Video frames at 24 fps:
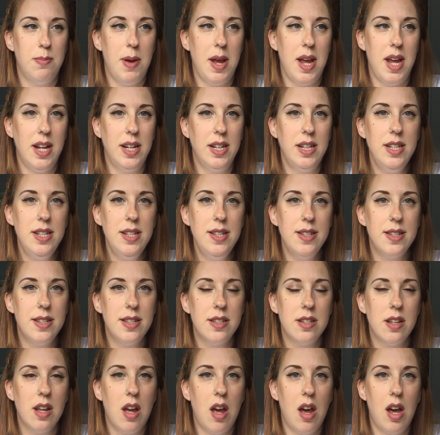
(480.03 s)

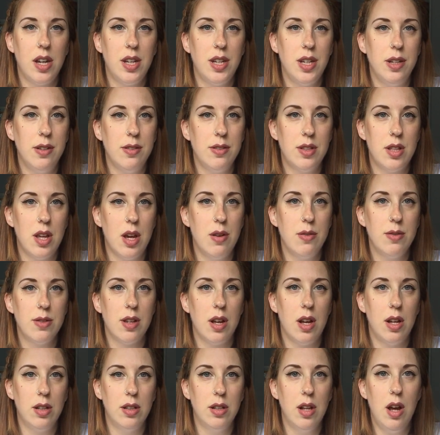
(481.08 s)
pins, I use those
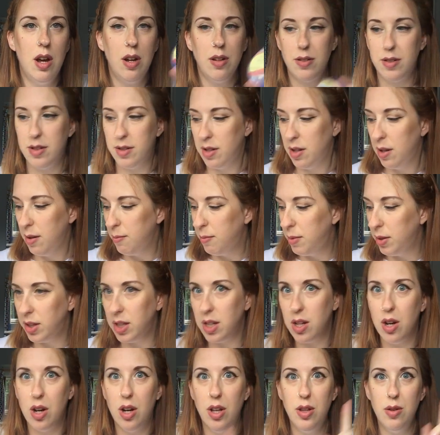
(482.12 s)
a lot, but
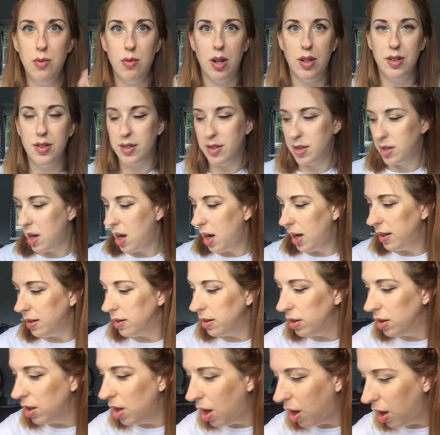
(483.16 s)
the other ones that I
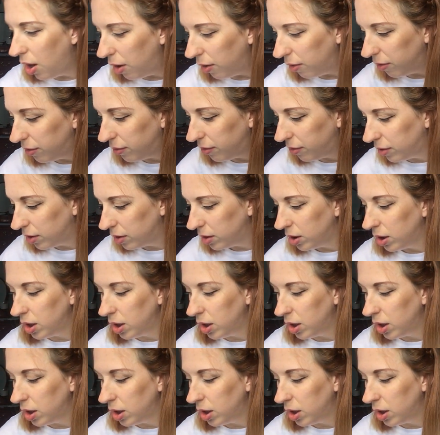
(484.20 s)
love,